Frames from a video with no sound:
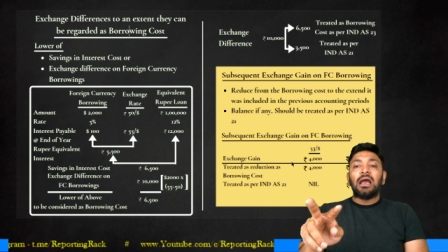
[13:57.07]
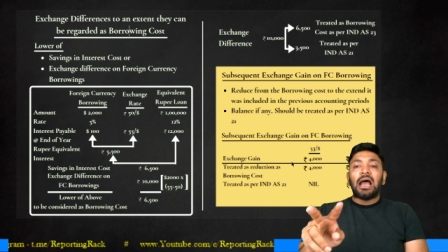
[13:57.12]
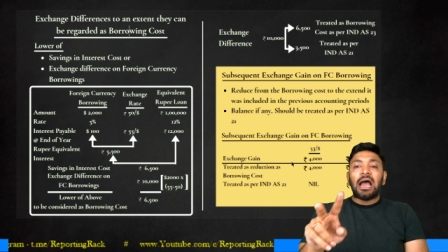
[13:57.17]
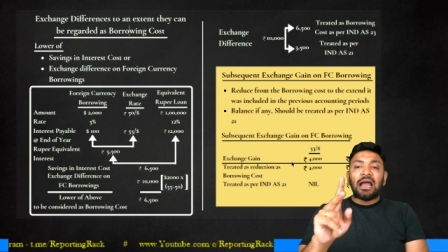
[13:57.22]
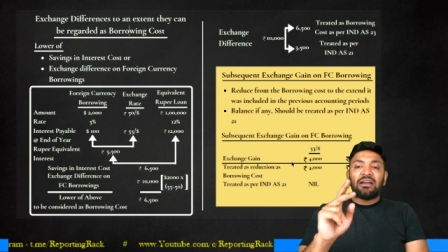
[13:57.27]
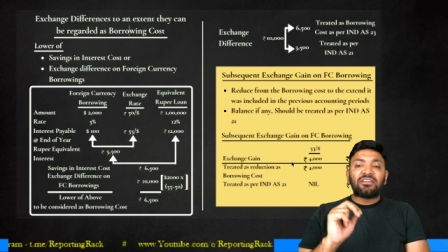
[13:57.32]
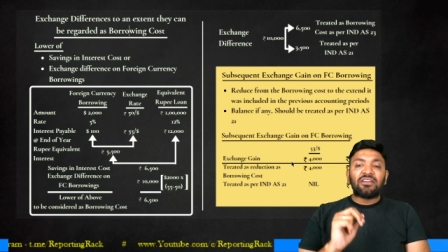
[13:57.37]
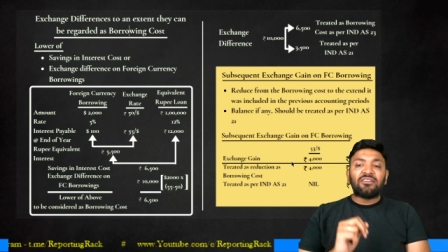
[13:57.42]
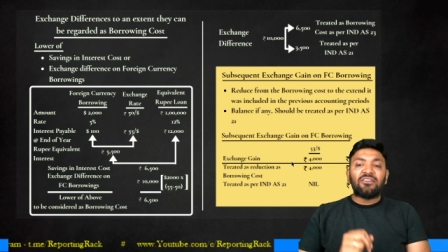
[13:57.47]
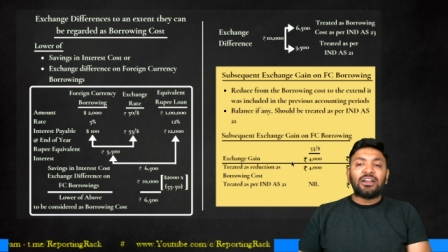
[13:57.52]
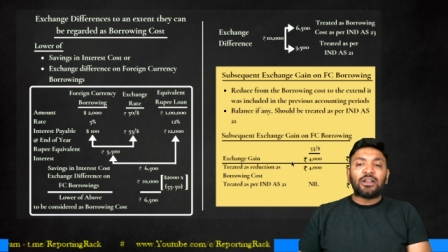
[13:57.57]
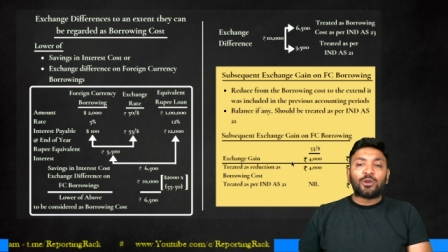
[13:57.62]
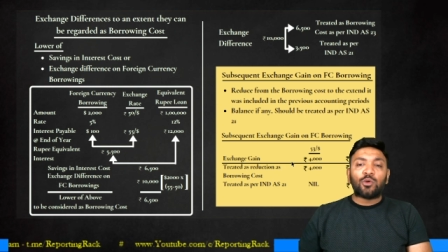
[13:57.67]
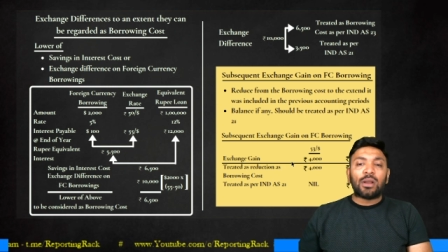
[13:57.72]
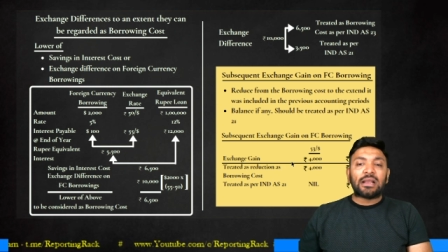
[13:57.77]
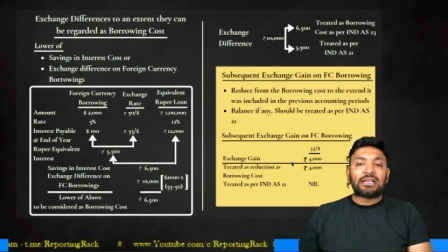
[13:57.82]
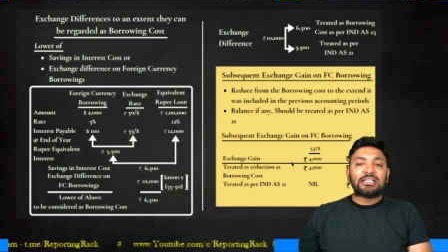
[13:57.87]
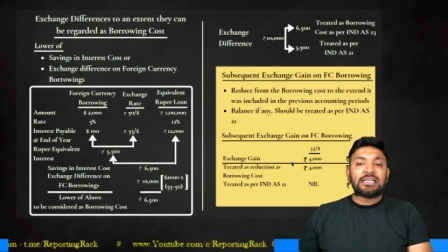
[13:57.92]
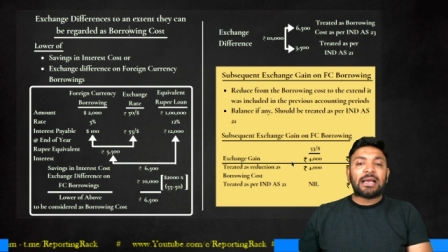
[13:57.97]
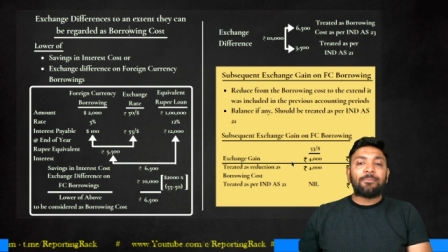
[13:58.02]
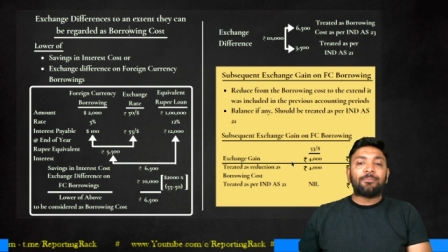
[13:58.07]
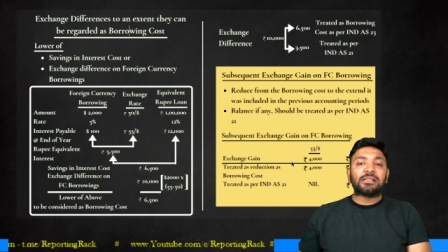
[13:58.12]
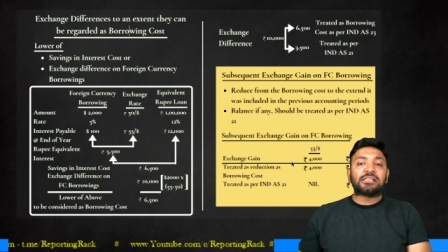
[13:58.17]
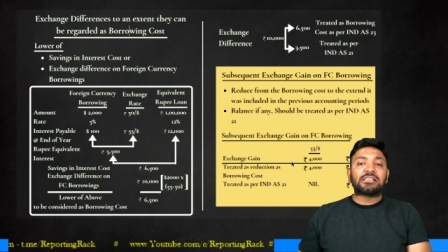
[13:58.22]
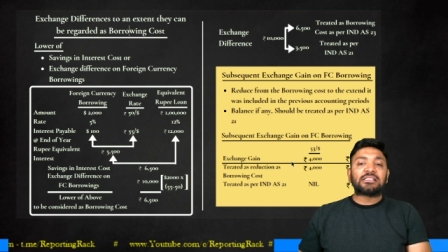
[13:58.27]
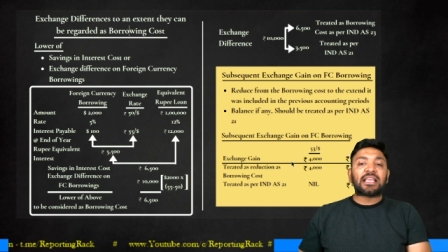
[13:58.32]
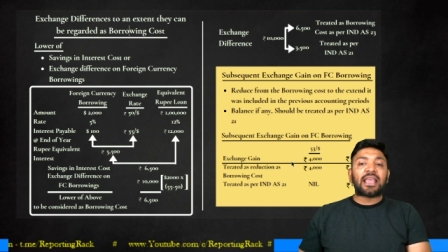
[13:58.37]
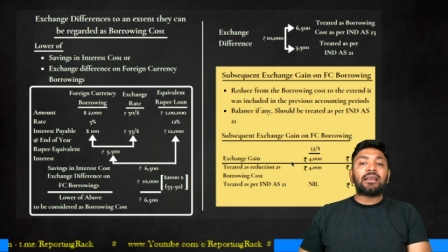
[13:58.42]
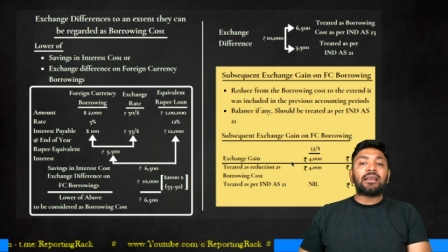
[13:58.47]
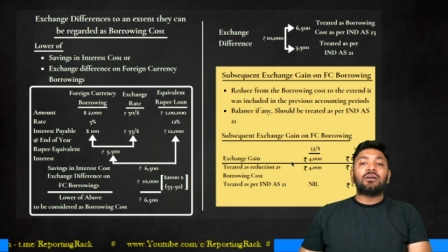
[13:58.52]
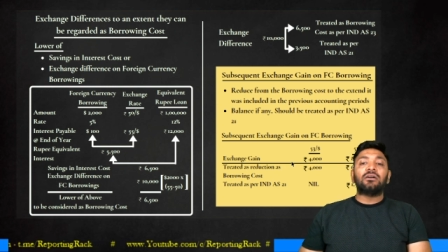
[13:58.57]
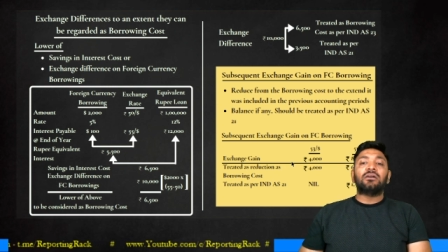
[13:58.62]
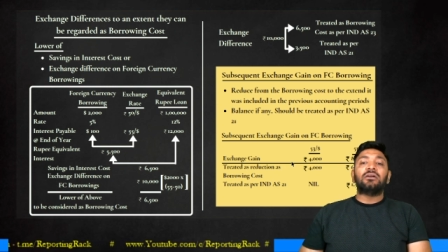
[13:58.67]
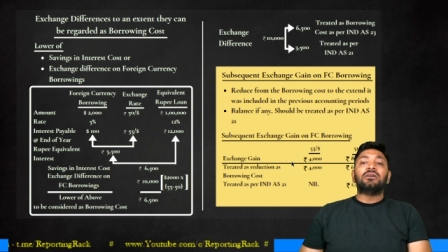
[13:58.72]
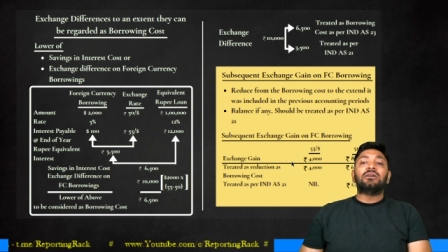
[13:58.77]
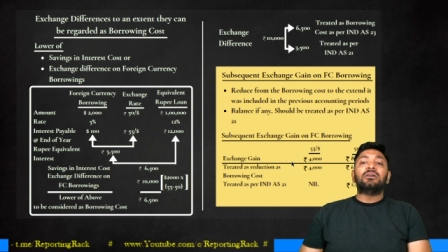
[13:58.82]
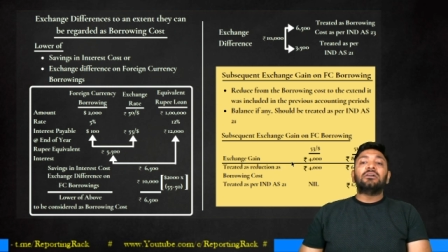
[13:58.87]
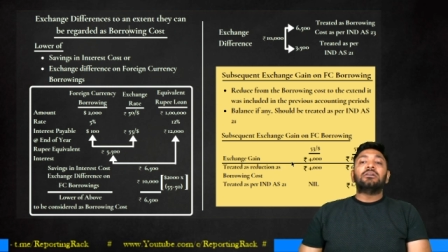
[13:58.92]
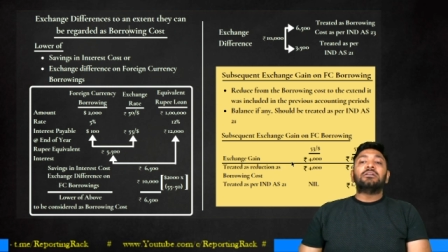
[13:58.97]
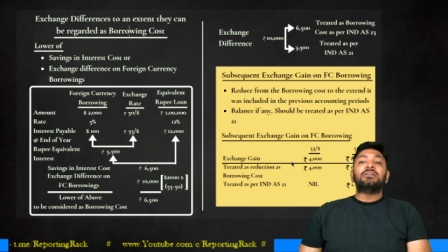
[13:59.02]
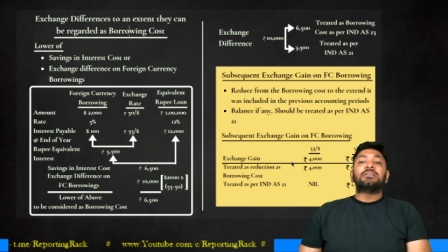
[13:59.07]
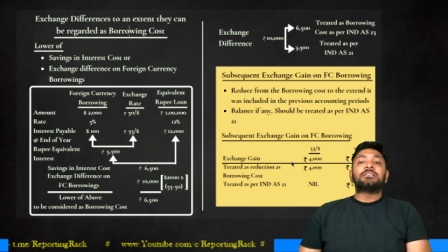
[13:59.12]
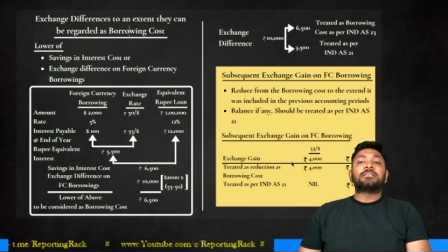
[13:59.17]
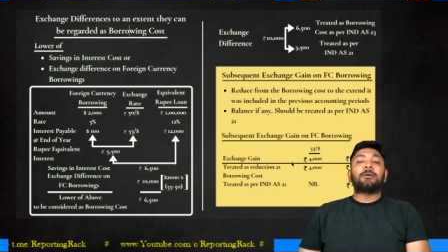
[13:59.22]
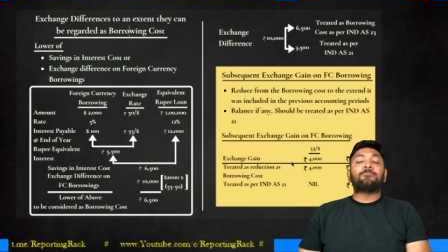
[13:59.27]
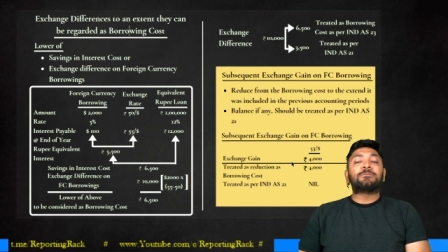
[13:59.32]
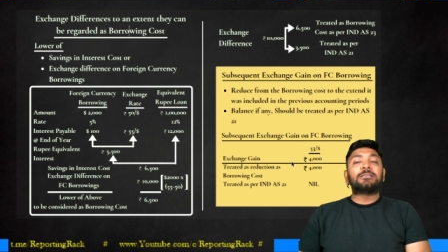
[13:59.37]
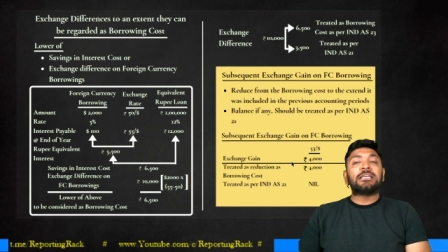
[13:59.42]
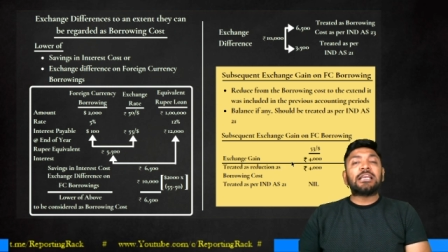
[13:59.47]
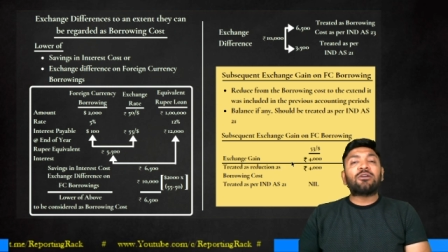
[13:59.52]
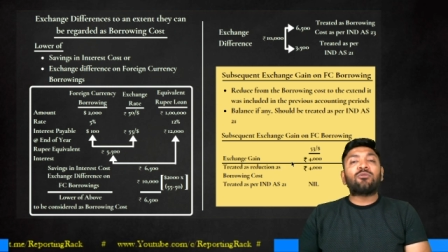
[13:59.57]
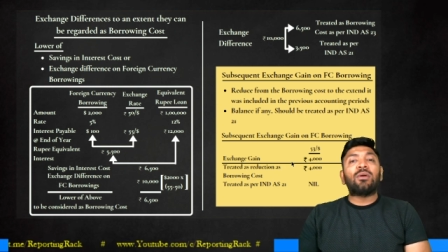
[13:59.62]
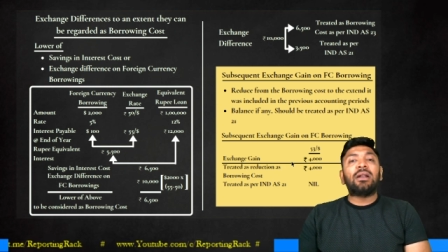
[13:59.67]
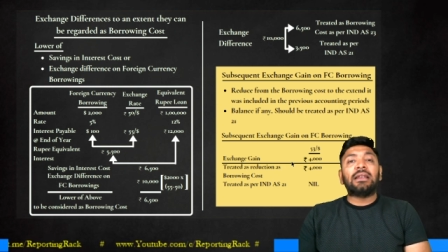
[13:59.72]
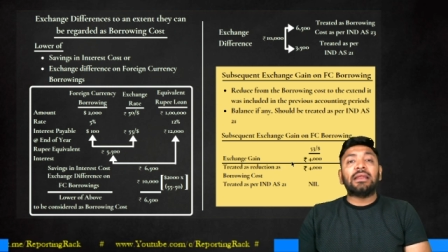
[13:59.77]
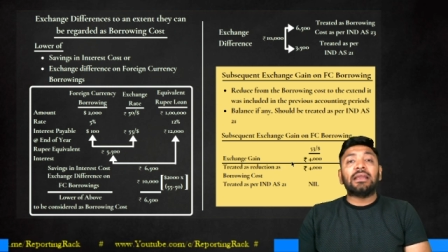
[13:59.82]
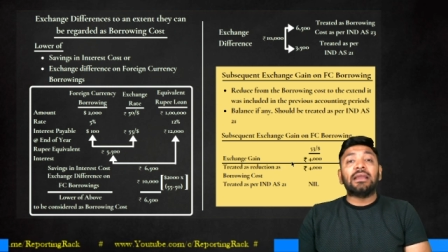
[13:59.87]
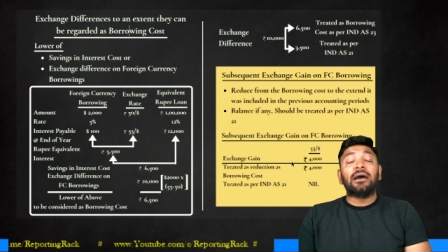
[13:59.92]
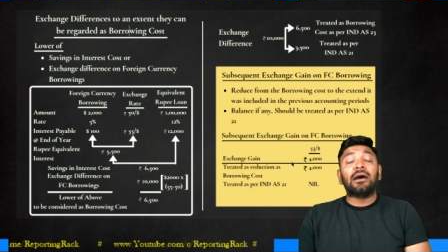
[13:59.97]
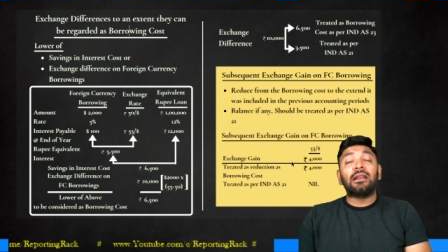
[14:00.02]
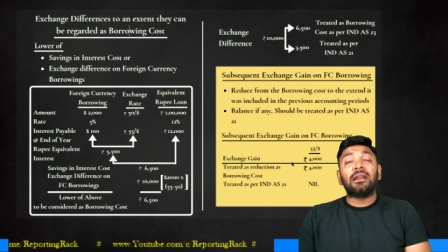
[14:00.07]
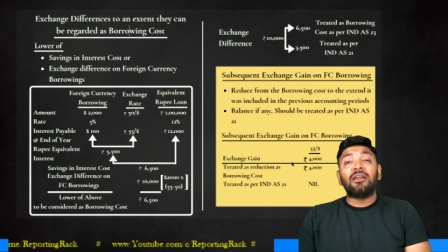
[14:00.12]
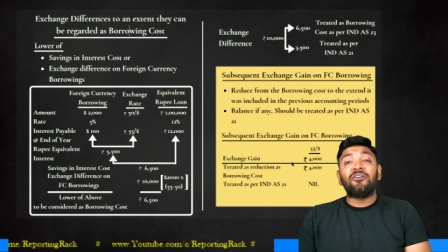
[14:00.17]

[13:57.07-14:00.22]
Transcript: I've given two examples. Check. Subsequent year,